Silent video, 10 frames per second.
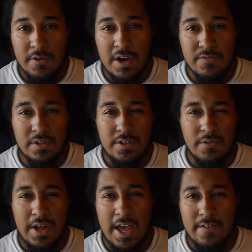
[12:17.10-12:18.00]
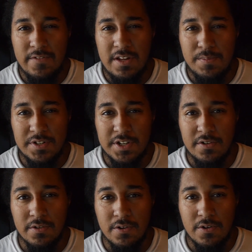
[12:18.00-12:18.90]
Now I really don't have any
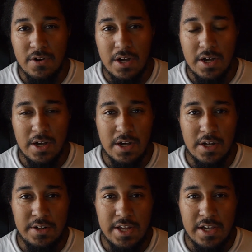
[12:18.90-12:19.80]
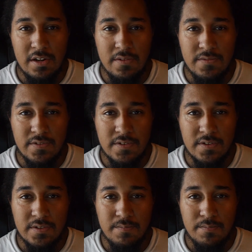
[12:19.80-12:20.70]
particular
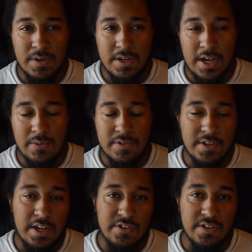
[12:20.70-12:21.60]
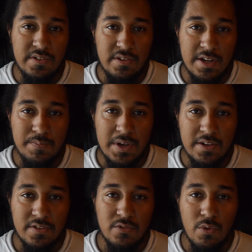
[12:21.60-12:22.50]
negatives, but I would say it's just
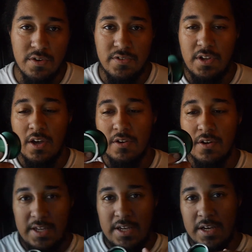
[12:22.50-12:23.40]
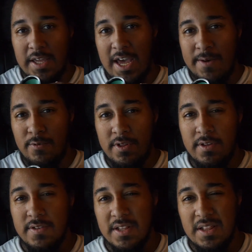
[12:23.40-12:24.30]
nitpicks towards the yo-yo. The gap width
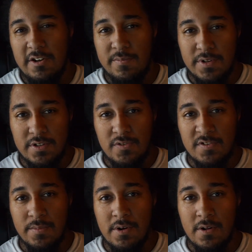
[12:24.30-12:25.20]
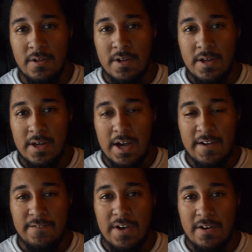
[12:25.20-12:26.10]
is a little bit too small.
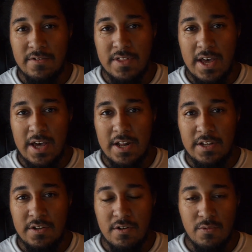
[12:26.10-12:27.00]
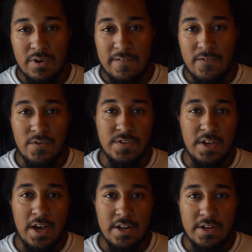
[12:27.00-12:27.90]
I found that, when I first
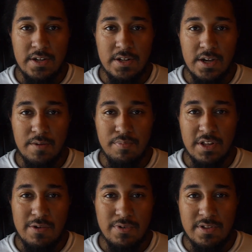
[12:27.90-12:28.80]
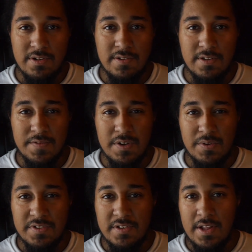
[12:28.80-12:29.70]
got it, playing with it and stuff, it
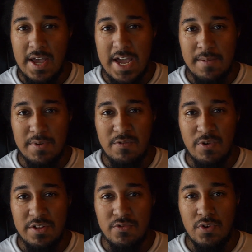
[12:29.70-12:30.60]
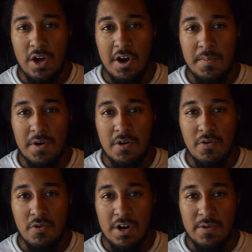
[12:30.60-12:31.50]
would snag midway through combo,
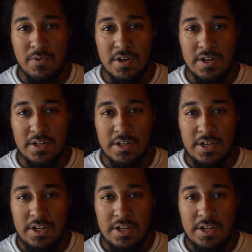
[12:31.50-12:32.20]
or it would,